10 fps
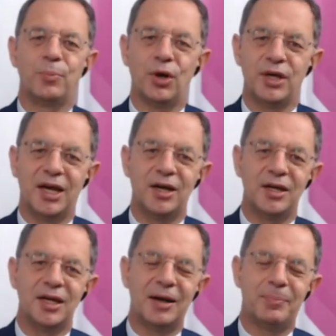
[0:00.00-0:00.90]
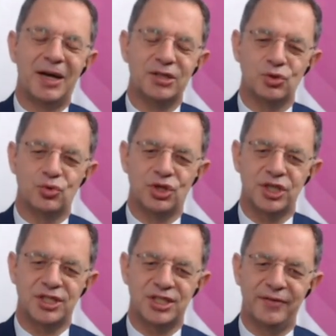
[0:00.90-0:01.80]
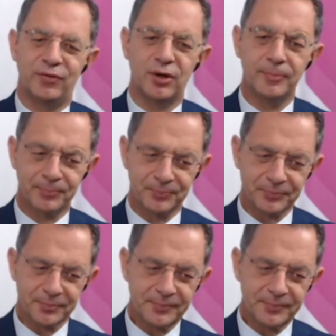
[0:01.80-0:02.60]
Then let's move on to the next step,